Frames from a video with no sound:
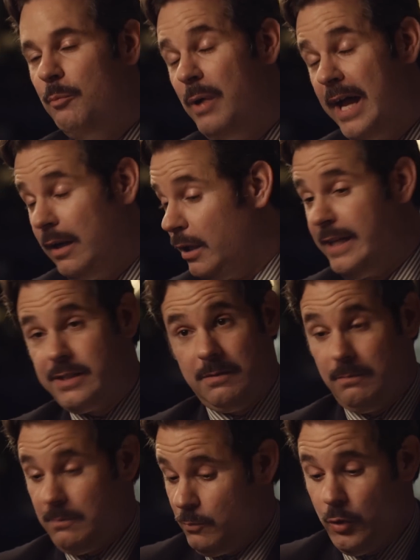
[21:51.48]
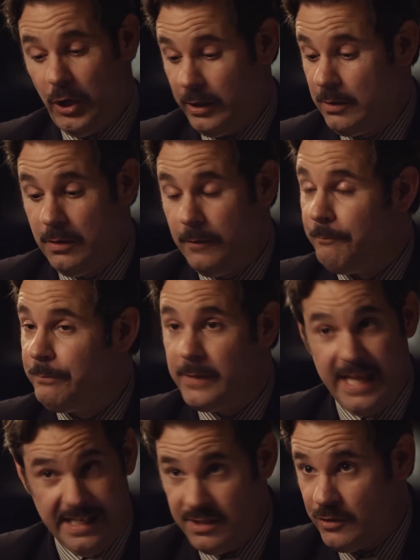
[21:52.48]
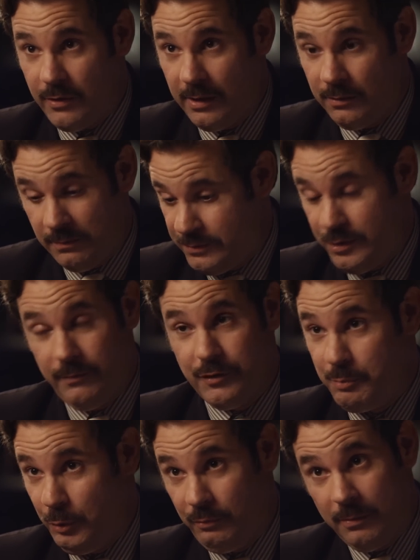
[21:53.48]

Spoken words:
But listen, look, cat's in the cradle, silver spoon.